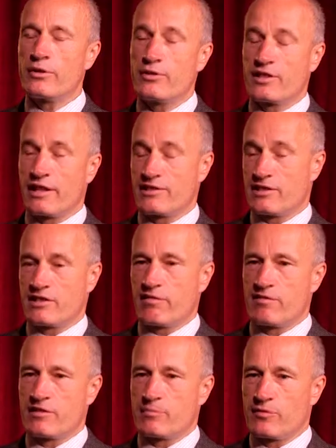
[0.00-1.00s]
you say is it
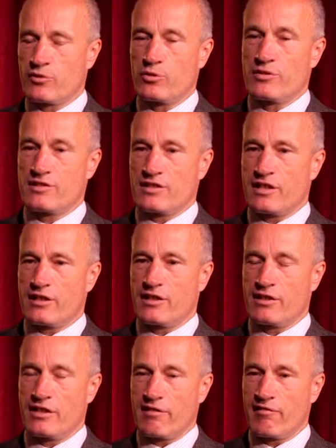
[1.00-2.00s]
terrorism, of course,
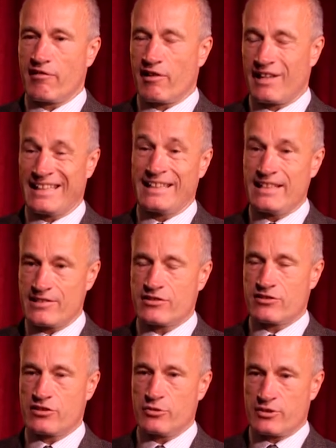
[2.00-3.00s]
there are at
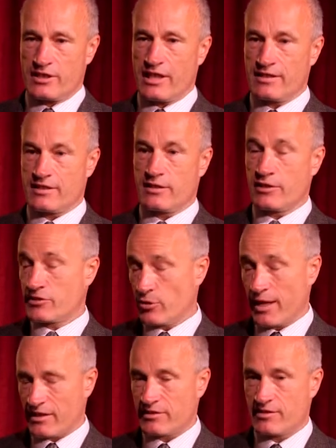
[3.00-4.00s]
least
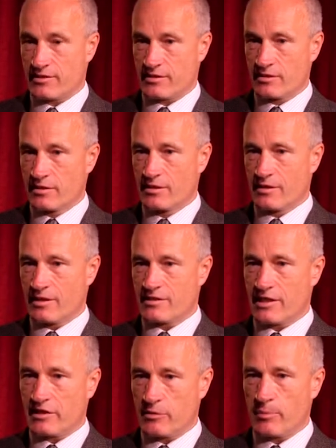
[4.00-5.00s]
two actors
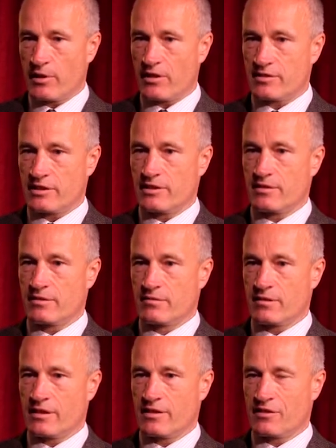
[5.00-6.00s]
taking part in
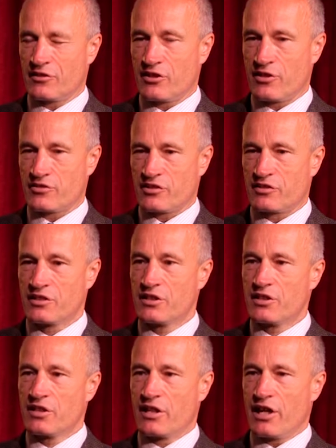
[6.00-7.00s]
Gaza.
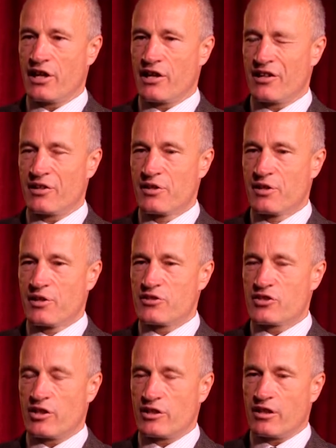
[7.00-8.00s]

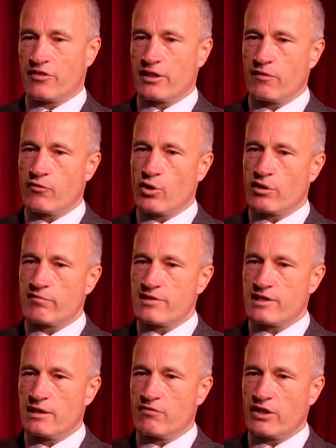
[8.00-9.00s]
Certainly, I think if you're on the
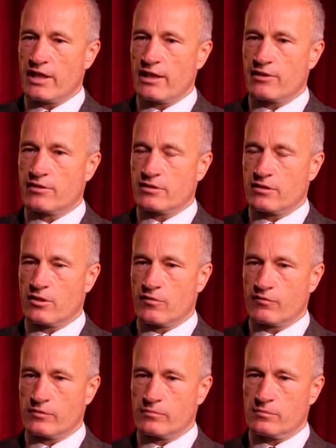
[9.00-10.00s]
receiving end of